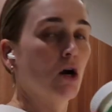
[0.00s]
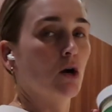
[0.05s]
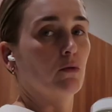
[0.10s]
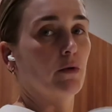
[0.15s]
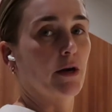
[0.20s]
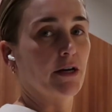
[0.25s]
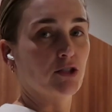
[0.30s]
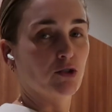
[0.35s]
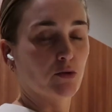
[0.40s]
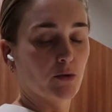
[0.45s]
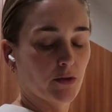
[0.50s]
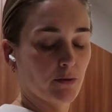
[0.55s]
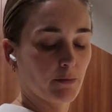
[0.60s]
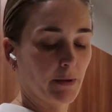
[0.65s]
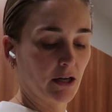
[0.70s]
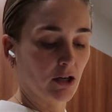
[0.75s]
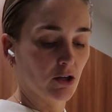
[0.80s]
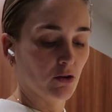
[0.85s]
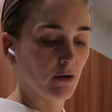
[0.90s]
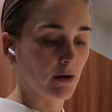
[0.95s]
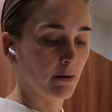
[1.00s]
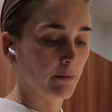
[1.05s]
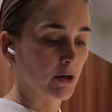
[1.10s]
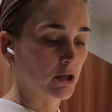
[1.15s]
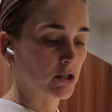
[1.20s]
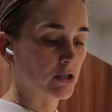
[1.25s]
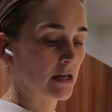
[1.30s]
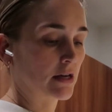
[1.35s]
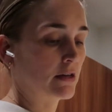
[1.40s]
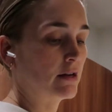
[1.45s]
Ranch with my
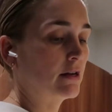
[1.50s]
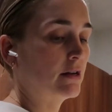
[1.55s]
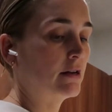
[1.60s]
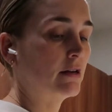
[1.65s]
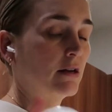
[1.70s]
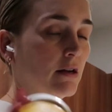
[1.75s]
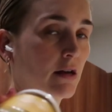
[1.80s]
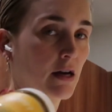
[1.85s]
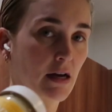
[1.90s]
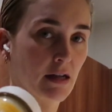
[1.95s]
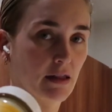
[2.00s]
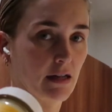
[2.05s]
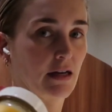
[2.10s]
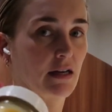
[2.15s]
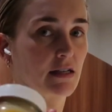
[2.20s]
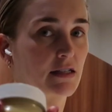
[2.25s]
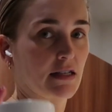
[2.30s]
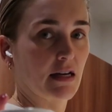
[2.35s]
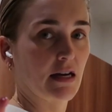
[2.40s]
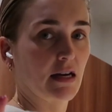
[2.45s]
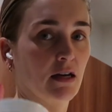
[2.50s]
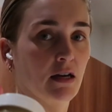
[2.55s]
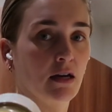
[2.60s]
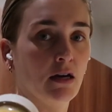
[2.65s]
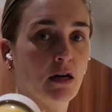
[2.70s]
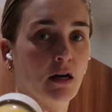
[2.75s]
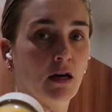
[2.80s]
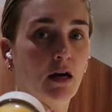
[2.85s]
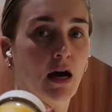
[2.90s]
cucumbers, and then like I said,